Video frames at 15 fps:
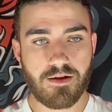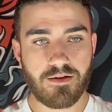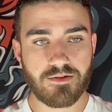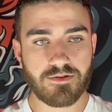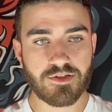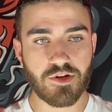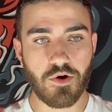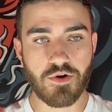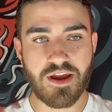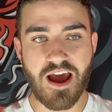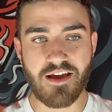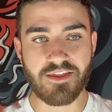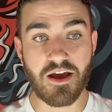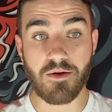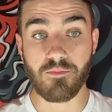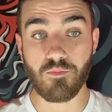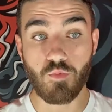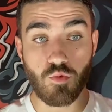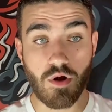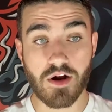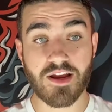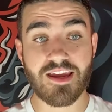So yeah, that
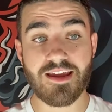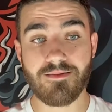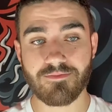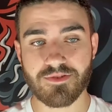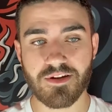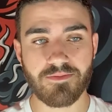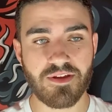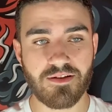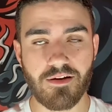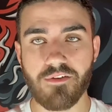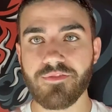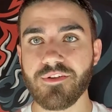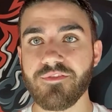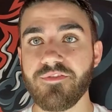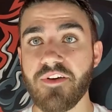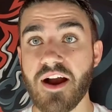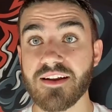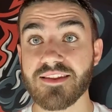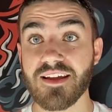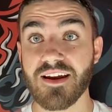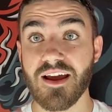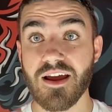Joaquin, a fun
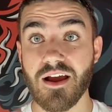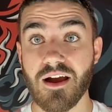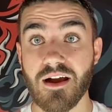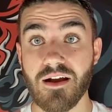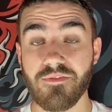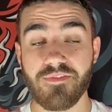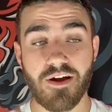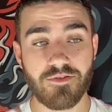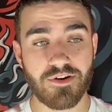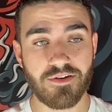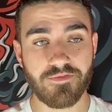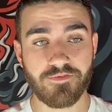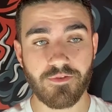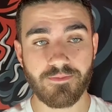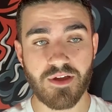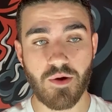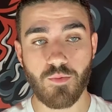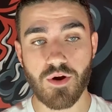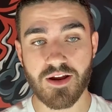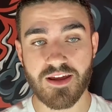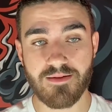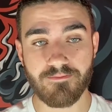fact that I found out from that
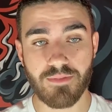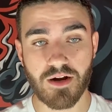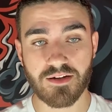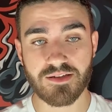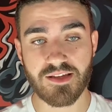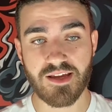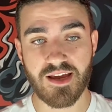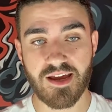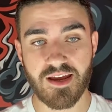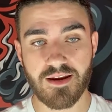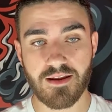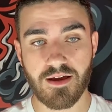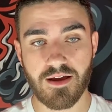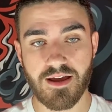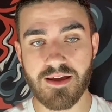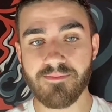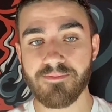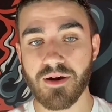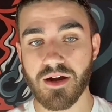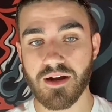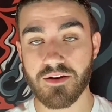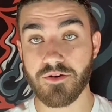Joaquin Buckley and
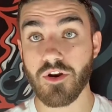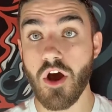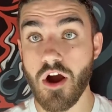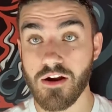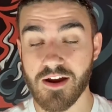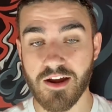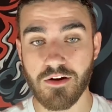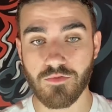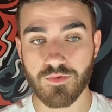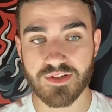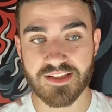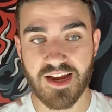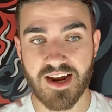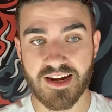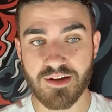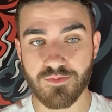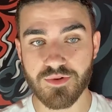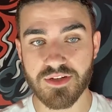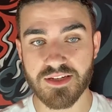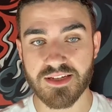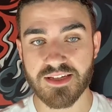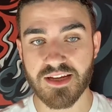Impa knockout was that it
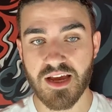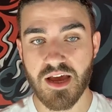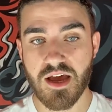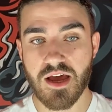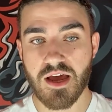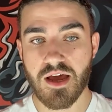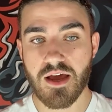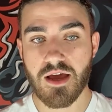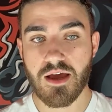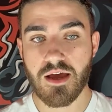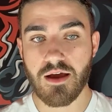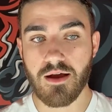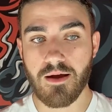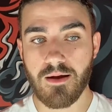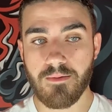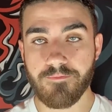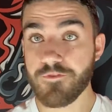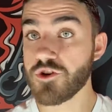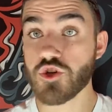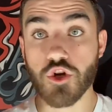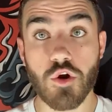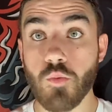was
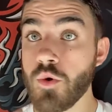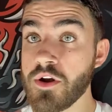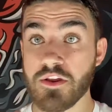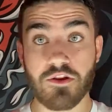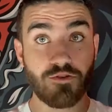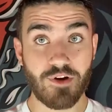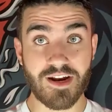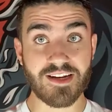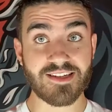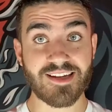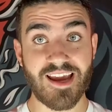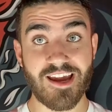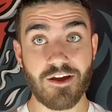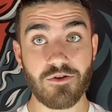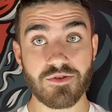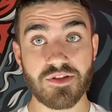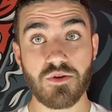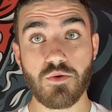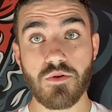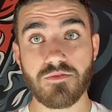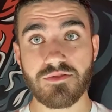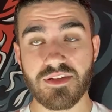for sure one of the greatest KOs in
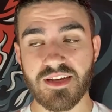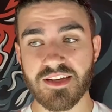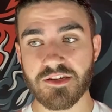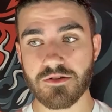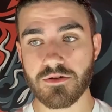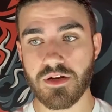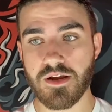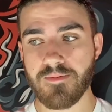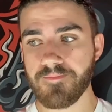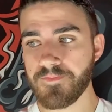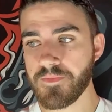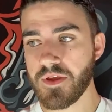UFC history.